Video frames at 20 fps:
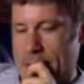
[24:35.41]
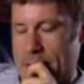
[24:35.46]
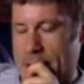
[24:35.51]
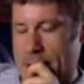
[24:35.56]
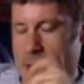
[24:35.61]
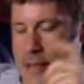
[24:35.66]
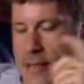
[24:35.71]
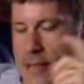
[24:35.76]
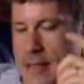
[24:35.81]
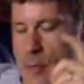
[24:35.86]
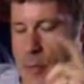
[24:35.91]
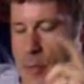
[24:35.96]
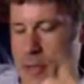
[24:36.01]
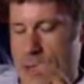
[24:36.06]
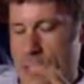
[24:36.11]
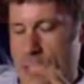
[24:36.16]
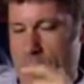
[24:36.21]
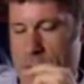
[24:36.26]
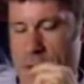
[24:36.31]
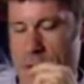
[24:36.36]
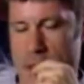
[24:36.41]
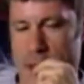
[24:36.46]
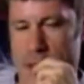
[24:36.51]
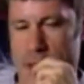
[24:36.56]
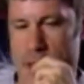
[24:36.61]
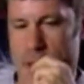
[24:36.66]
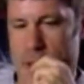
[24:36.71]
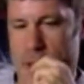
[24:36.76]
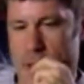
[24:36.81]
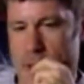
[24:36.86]
So we used
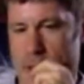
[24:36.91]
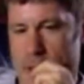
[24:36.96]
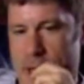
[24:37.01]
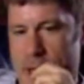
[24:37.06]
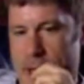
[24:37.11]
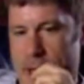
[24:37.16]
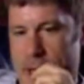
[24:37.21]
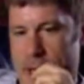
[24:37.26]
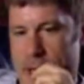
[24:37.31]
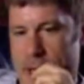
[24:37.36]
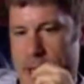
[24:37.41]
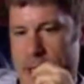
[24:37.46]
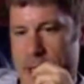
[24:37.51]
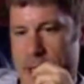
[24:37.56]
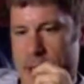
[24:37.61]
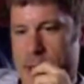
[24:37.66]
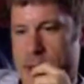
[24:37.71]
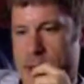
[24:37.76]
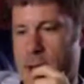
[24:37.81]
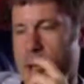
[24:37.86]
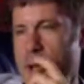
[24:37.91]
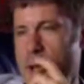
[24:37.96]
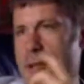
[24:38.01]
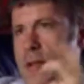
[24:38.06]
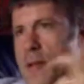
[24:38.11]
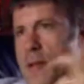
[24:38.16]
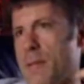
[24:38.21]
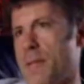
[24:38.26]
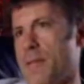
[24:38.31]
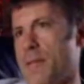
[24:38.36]
her and a cast
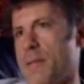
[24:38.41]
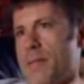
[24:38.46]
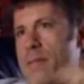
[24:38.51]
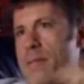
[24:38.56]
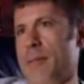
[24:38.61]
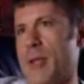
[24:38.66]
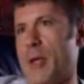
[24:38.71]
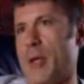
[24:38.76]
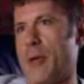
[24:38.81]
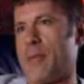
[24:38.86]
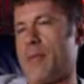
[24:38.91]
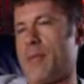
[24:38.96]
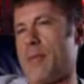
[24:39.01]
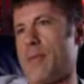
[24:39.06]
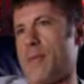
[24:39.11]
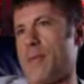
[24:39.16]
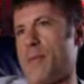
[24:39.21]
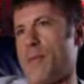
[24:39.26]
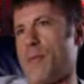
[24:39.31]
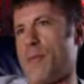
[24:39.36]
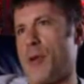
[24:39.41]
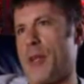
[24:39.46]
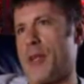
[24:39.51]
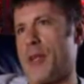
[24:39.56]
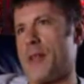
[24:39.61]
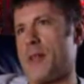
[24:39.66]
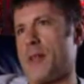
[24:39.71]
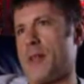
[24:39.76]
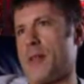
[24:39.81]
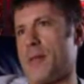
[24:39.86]
of, you know,
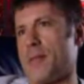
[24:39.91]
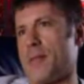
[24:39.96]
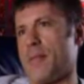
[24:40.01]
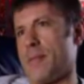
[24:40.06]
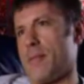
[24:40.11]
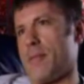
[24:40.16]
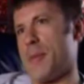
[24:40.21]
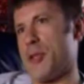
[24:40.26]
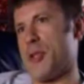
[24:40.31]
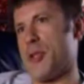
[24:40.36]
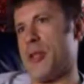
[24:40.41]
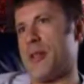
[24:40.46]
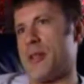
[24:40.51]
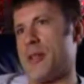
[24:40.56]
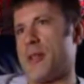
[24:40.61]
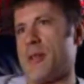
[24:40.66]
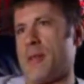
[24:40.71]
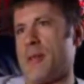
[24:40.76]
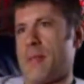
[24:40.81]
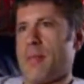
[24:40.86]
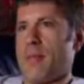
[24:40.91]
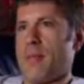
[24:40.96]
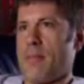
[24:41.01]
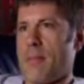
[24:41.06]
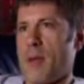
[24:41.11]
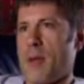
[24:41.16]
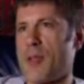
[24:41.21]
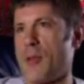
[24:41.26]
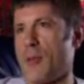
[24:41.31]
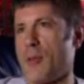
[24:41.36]
freaks and midgets and
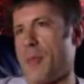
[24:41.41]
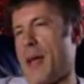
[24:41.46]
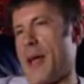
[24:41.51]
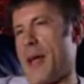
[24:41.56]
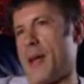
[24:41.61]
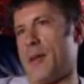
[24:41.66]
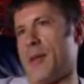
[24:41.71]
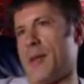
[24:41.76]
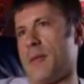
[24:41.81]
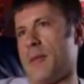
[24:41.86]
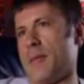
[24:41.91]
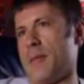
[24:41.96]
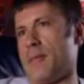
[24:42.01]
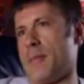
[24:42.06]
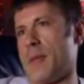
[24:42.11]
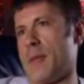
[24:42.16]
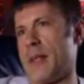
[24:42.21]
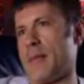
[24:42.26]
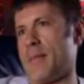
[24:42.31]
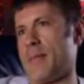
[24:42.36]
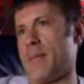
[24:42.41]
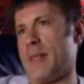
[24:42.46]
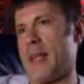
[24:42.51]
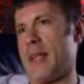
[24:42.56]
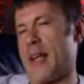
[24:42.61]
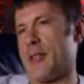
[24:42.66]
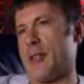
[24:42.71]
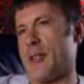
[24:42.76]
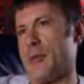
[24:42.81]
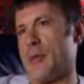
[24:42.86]
muscle men and big
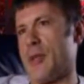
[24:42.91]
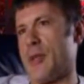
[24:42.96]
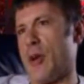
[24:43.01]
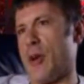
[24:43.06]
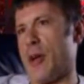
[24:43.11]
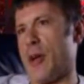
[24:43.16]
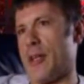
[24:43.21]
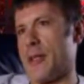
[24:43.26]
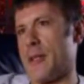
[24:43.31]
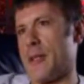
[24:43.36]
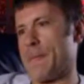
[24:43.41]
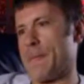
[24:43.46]
tattooed guys.